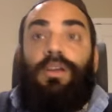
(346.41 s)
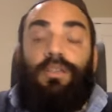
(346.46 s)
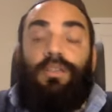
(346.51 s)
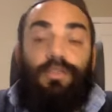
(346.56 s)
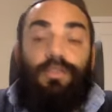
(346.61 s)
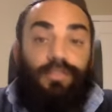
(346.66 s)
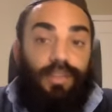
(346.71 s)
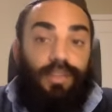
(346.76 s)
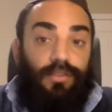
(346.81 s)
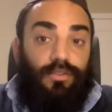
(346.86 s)

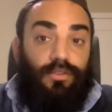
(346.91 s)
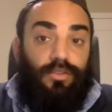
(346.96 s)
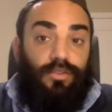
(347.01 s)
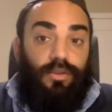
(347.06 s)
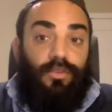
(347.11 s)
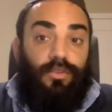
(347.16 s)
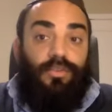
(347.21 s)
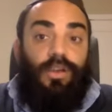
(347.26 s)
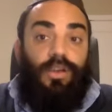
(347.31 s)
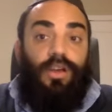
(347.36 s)
The Sefer
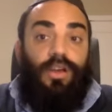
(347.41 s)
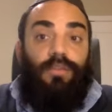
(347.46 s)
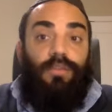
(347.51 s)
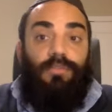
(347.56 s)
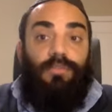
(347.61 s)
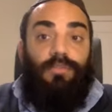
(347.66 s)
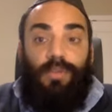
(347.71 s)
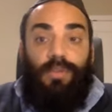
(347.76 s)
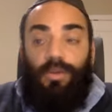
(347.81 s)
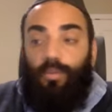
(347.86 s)
Torah Chacham
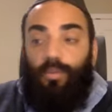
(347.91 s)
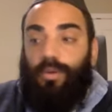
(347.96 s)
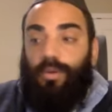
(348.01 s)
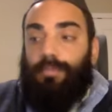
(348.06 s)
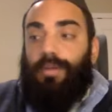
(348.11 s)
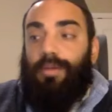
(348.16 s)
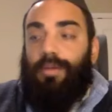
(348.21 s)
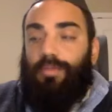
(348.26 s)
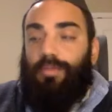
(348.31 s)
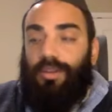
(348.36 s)
is being
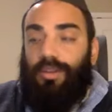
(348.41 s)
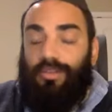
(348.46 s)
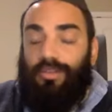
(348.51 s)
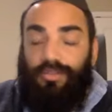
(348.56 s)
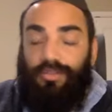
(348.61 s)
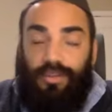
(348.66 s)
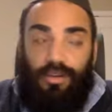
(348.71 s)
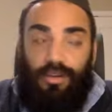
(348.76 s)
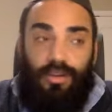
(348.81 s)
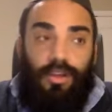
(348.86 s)

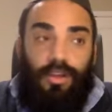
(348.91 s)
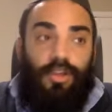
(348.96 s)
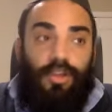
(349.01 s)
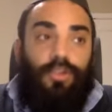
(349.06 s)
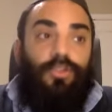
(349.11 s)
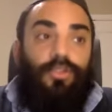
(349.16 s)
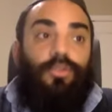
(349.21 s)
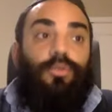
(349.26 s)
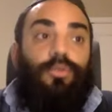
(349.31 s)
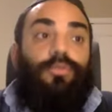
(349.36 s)
republished in
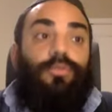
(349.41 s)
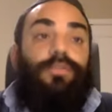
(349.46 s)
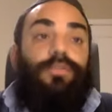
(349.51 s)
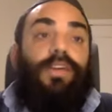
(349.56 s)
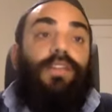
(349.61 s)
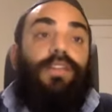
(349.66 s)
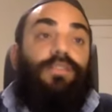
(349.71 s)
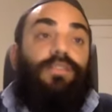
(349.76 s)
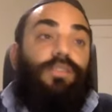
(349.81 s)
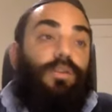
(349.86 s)
new,
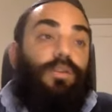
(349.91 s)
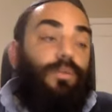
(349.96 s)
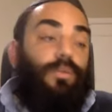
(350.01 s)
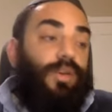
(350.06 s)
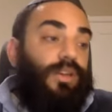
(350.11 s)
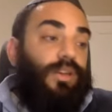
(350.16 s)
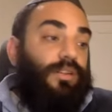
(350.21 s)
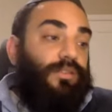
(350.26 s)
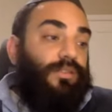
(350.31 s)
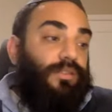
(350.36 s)
fancier
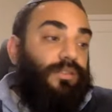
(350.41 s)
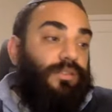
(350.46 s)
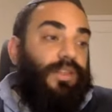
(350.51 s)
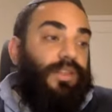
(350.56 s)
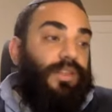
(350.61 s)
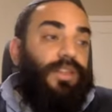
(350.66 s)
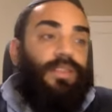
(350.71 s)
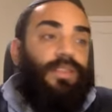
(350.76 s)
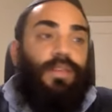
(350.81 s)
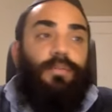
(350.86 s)
ways
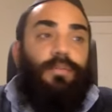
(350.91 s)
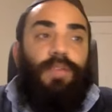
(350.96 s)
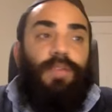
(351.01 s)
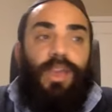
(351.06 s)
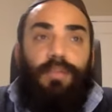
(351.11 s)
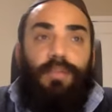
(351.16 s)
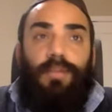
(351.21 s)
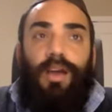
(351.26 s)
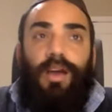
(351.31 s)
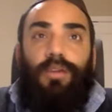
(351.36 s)
that they
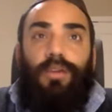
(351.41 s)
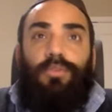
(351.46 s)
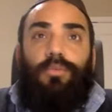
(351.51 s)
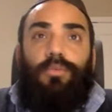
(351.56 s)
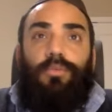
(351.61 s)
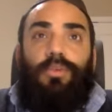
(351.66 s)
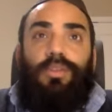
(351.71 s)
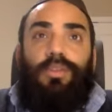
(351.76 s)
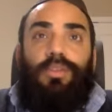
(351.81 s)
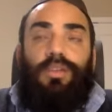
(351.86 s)
came out
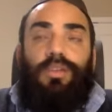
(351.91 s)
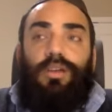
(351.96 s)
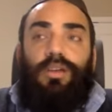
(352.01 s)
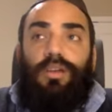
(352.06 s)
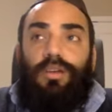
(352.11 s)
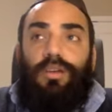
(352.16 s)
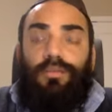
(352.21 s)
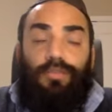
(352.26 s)
with a, uh,